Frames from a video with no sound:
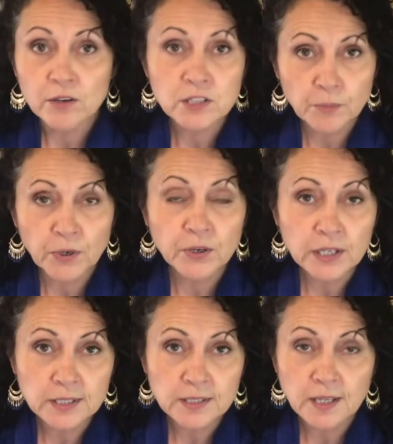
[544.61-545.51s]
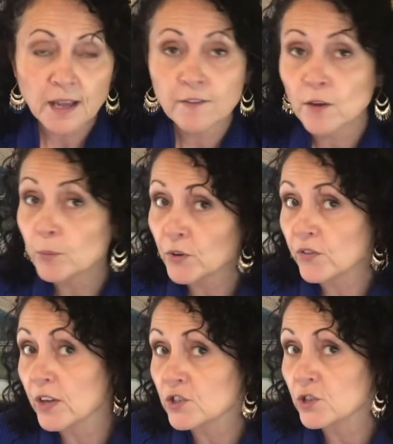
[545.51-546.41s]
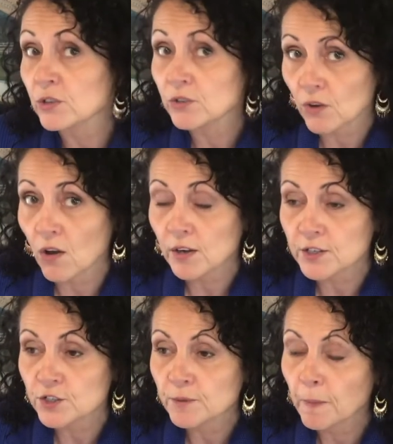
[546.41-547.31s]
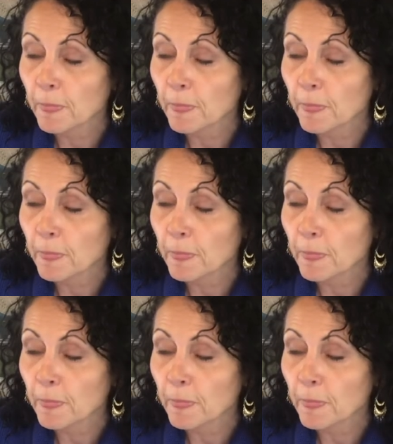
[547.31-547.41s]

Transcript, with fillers: experience and their professional knowledge.